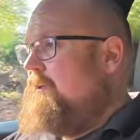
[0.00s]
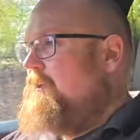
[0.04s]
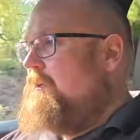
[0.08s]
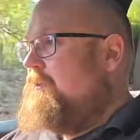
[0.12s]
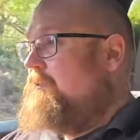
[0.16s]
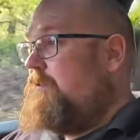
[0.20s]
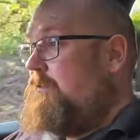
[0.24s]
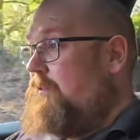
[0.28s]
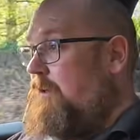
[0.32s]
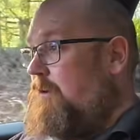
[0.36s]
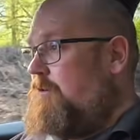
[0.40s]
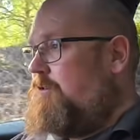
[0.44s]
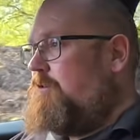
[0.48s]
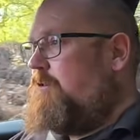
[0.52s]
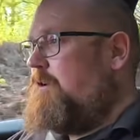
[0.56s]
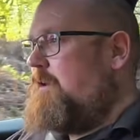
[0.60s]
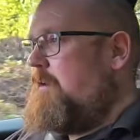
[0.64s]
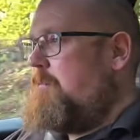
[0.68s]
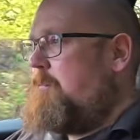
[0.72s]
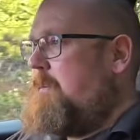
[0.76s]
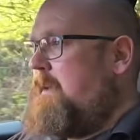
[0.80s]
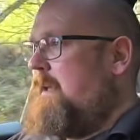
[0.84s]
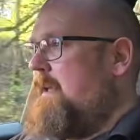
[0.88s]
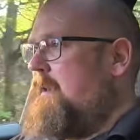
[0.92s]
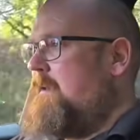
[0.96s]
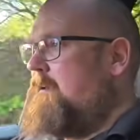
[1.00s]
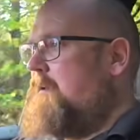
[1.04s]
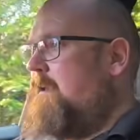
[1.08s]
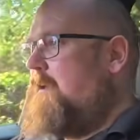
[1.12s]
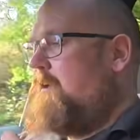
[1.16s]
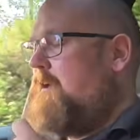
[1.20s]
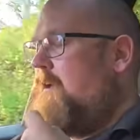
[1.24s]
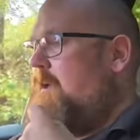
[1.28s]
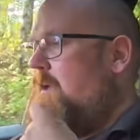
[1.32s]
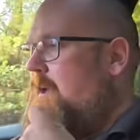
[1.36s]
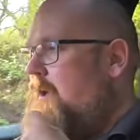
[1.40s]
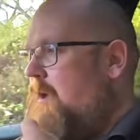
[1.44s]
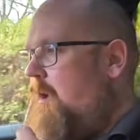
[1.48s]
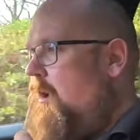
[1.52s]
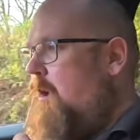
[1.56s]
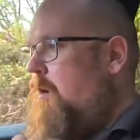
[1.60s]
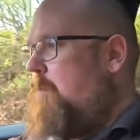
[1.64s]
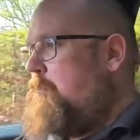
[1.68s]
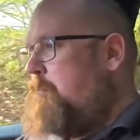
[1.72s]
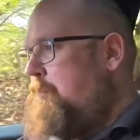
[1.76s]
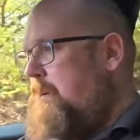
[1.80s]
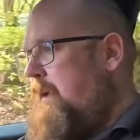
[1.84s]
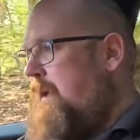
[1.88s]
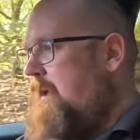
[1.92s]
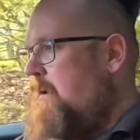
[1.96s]
This should have been a
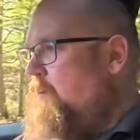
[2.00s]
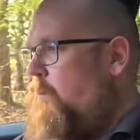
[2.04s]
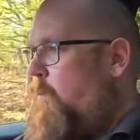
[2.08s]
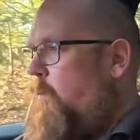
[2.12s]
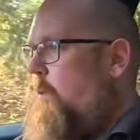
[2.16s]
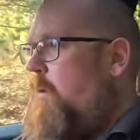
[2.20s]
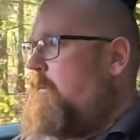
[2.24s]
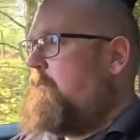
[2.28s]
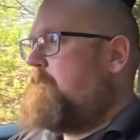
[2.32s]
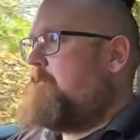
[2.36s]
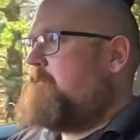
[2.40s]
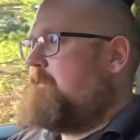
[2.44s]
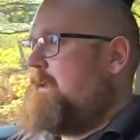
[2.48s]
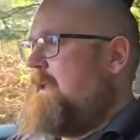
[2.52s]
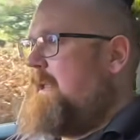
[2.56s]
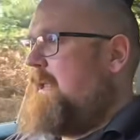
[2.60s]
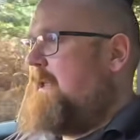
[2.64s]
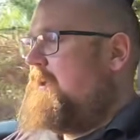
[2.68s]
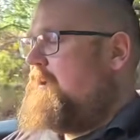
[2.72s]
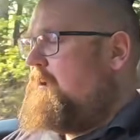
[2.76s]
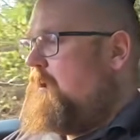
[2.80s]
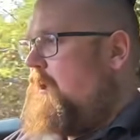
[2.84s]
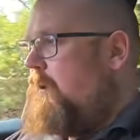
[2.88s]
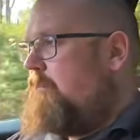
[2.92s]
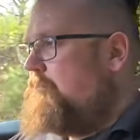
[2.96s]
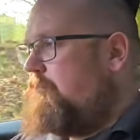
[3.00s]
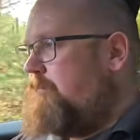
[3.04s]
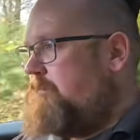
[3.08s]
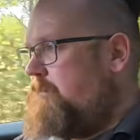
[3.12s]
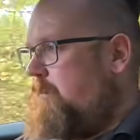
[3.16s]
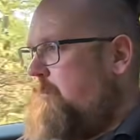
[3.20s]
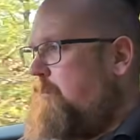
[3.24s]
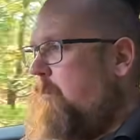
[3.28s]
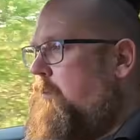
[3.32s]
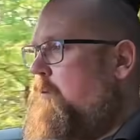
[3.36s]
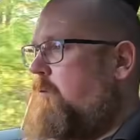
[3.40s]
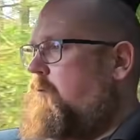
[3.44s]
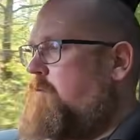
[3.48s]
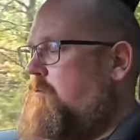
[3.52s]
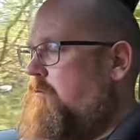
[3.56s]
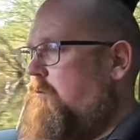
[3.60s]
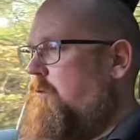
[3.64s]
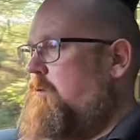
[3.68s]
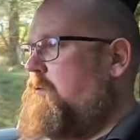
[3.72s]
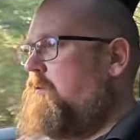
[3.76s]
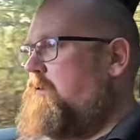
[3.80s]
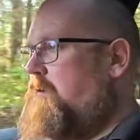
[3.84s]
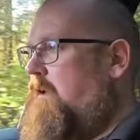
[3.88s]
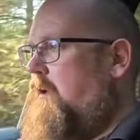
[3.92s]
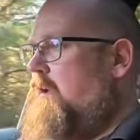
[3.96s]
big, wafty, comfortable
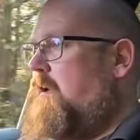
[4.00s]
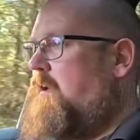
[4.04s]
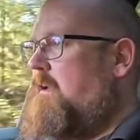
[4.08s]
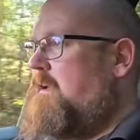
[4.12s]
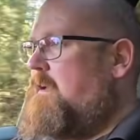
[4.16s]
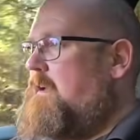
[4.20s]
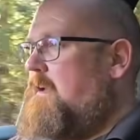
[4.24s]
cruiser